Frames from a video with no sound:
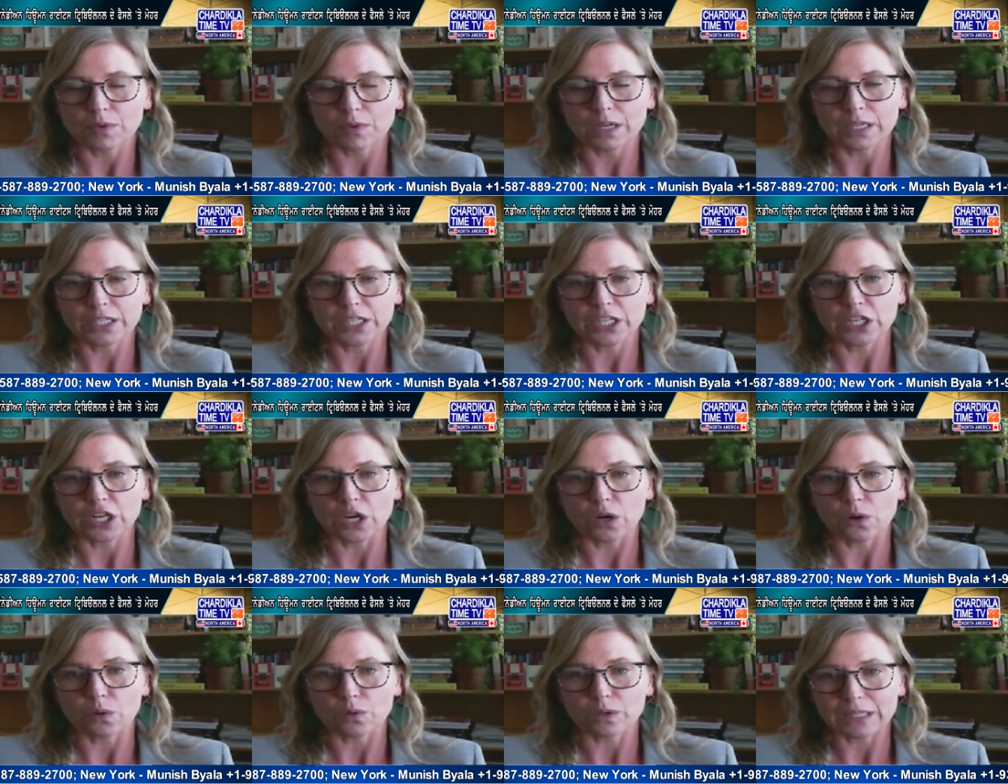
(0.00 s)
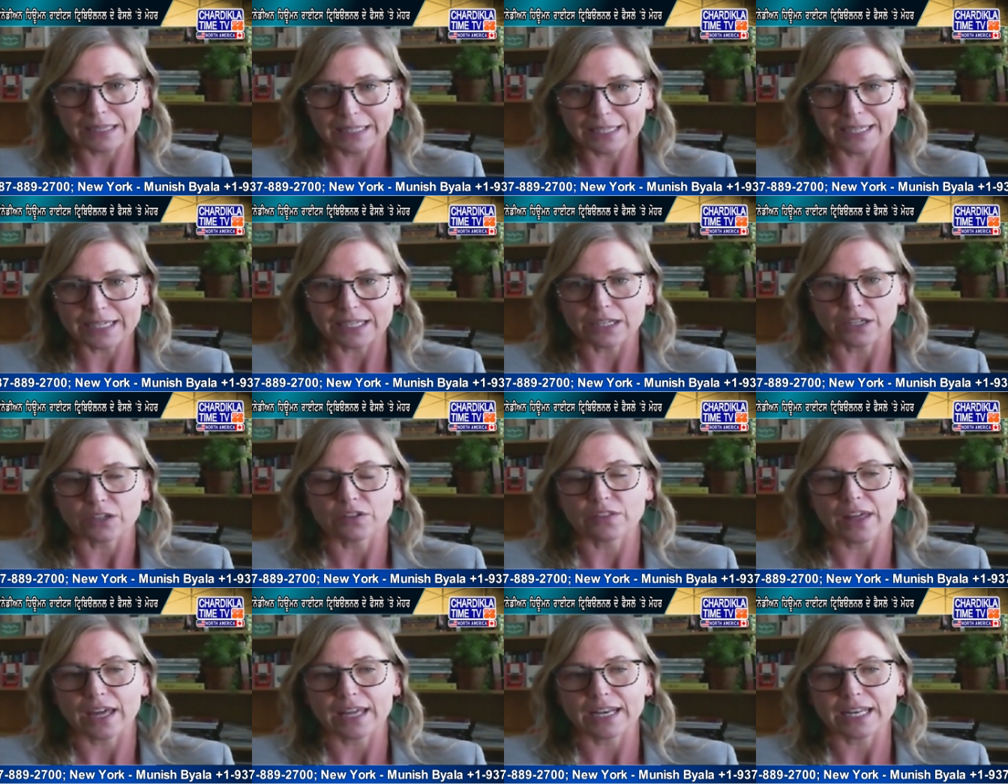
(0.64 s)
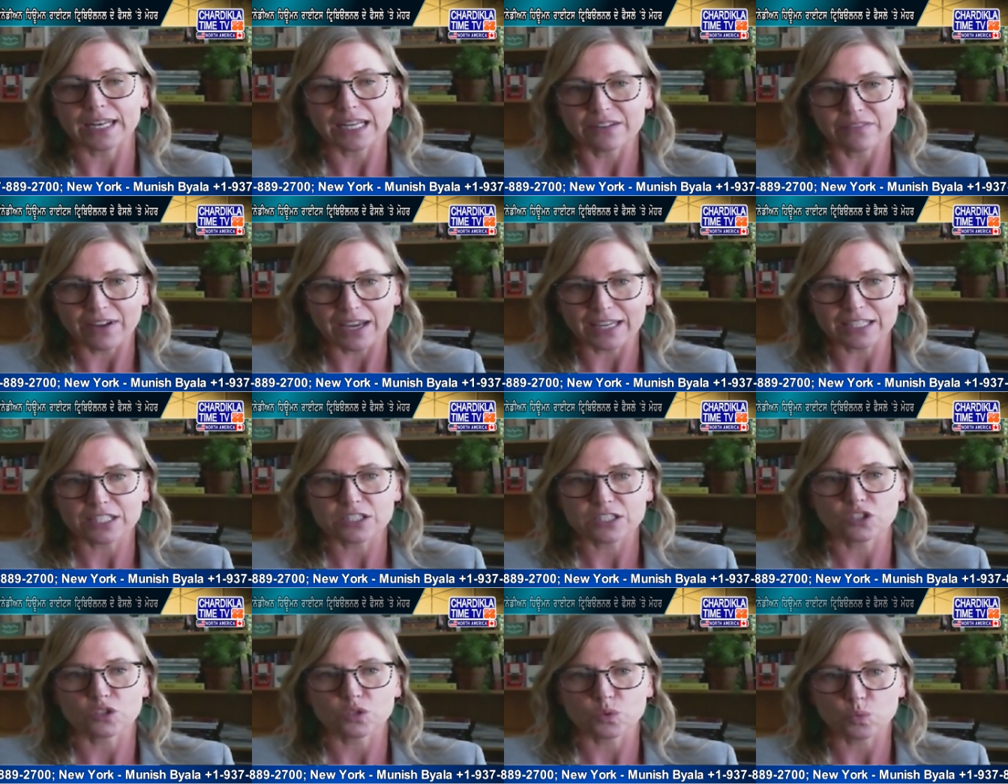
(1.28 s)
you know clear that
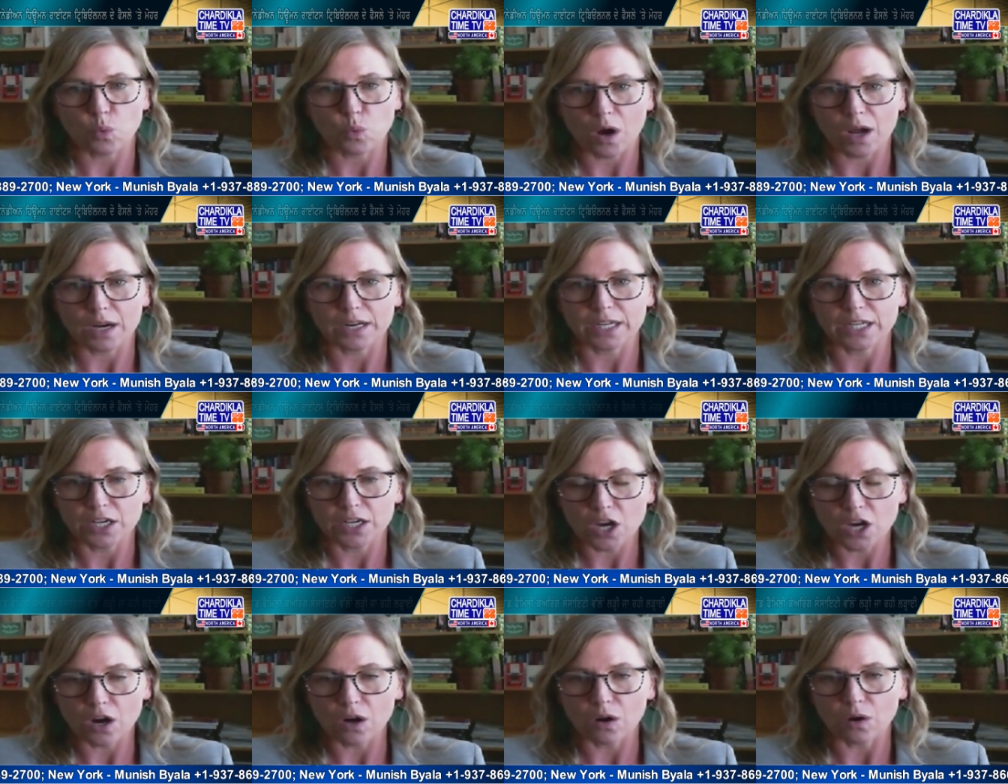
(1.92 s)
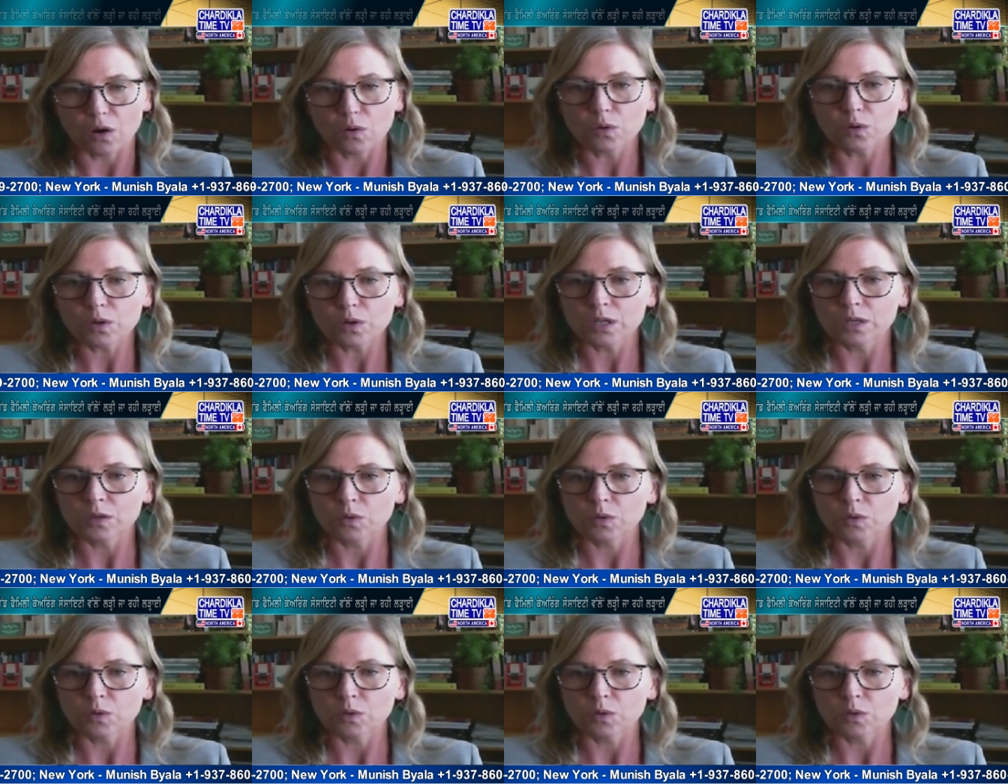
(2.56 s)
investors want to know